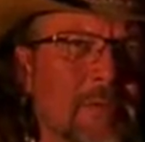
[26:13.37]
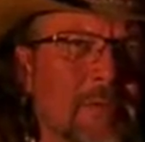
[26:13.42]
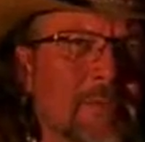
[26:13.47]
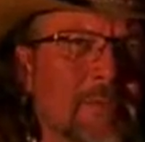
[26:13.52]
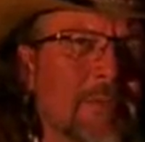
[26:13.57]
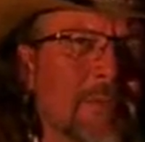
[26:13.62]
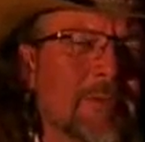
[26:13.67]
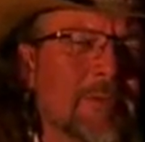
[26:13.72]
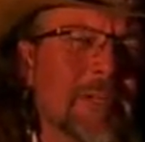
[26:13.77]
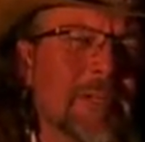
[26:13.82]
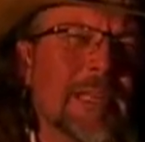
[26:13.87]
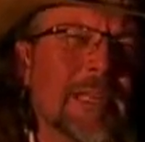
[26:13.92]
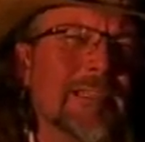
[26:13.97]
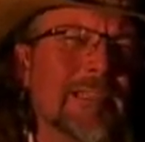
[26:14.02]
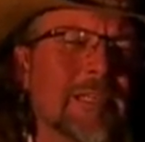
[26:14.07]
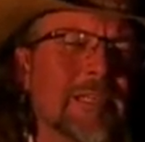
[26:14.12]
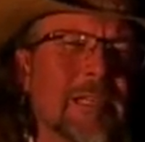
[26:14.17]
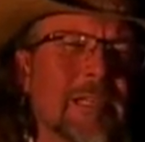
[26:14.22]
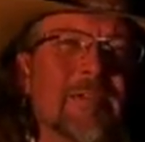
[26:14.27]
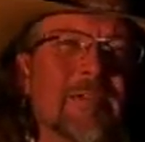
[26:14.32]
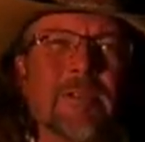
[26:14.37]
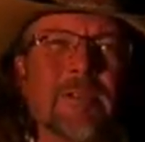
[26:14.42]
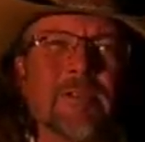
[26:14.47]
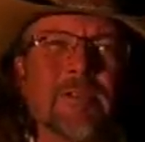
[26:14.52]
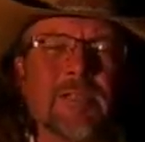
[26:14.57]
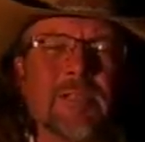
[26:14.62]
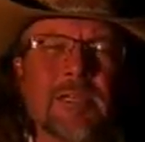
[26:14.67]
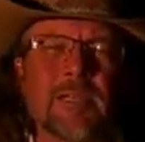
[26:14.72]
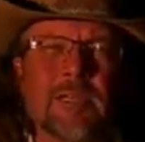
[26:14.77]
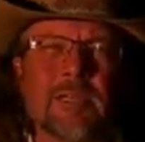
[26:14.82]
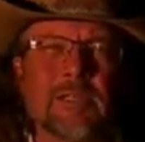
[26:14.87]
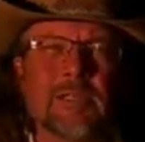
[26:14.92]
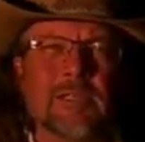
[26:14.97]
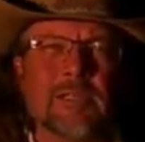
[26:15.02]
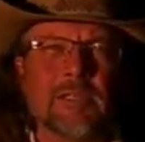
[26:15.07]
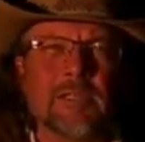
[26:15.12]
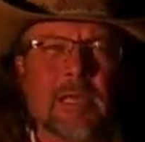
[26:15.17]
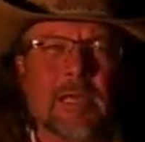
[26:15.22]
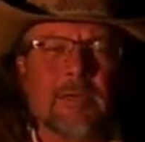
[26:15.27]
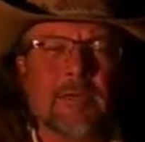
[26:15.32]
gives them different energy levels, and they
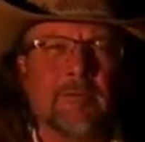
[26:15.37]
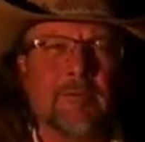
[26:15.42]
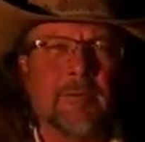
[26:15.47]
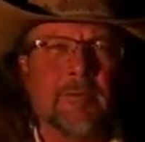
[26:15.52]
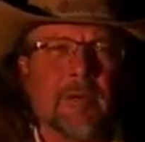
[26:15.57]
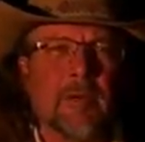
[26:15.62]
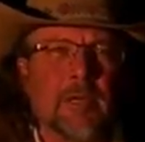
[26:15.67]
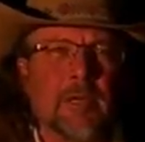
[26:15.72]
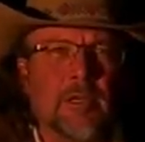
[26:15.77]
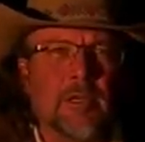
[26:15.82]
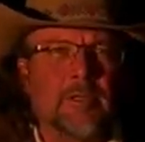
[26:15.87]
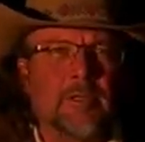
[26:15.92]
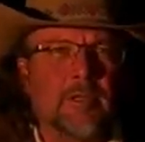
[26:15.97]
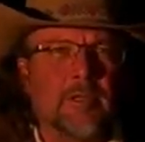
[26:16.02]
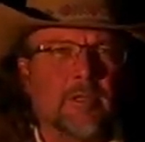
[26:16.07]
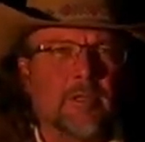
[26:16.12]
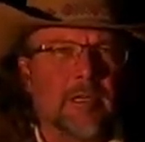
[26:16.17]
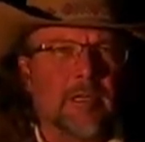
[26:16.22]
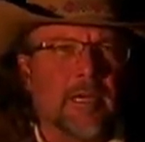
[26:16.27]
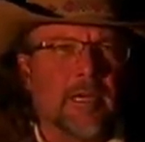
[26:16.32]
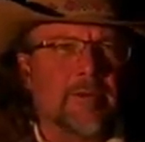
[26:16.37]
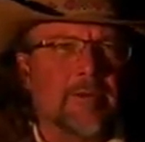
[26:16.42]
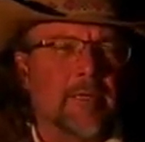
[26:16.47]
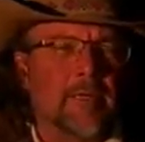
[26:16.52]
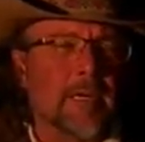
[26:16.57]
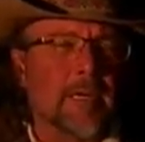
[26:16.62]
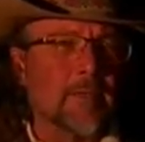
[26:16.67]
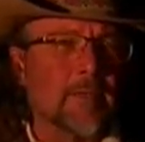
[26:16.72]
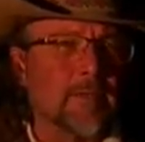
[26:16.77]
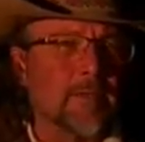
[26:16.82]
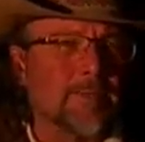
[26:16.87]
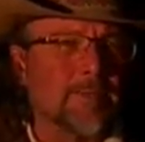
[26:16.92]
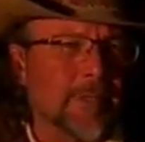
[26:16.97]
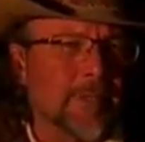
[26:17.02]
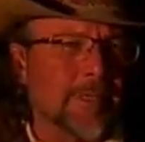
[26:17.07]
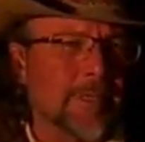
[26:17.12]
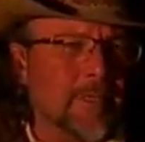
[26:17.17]
just have certain cut-off